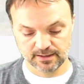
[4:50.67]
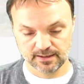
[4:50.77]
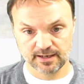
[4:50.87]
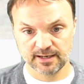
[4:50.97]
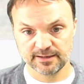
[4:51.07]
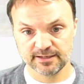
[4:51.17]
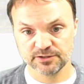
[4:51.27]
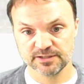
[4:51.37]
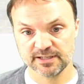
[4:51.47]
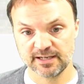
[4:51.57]
and then
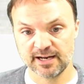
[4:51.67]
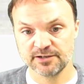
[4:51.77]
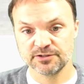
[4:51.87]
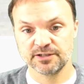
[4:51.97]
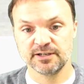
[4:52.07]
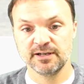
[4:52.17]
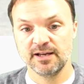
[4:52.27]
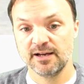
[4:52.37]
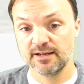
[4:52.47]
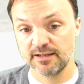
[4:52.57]
just hit enter
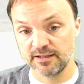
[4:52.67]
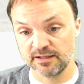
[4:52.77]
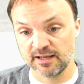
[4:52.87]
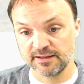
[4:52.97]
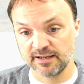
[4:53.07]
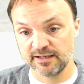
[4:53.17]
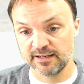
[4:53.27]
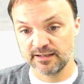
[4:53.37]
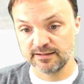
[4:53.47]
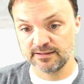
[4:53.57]
and then
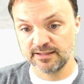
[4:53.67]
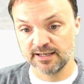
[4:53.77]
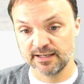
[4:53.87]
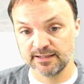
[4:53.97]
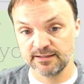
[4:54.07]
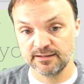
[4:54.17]
hit done,